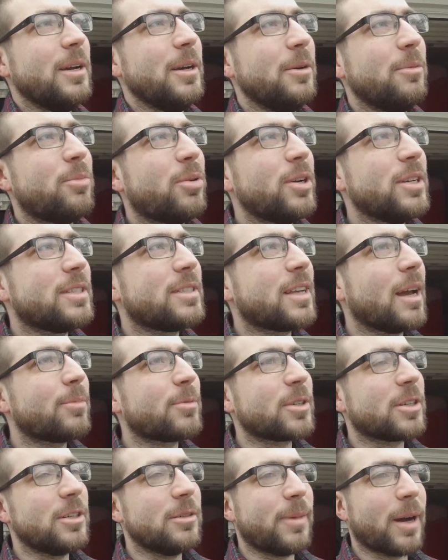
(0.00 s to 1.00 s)
pretty
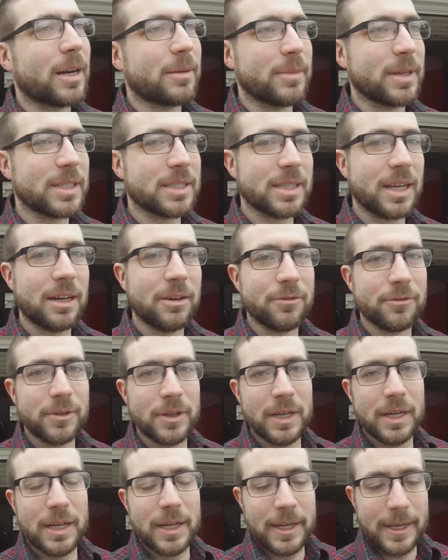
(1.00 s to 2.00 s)
skeptical about it myself,
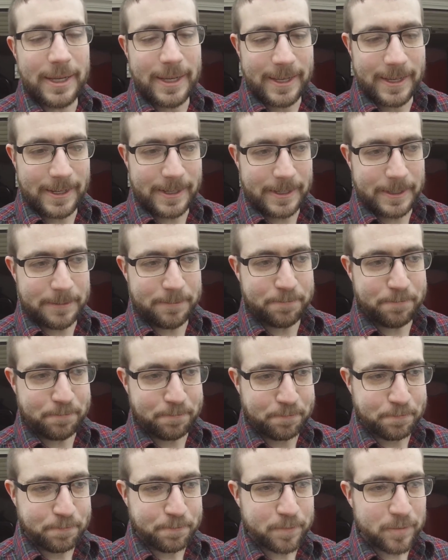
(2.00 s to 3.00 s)

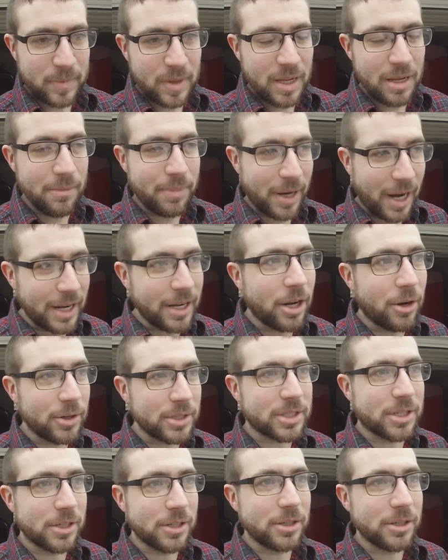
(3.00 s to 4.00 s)
but I know it's going to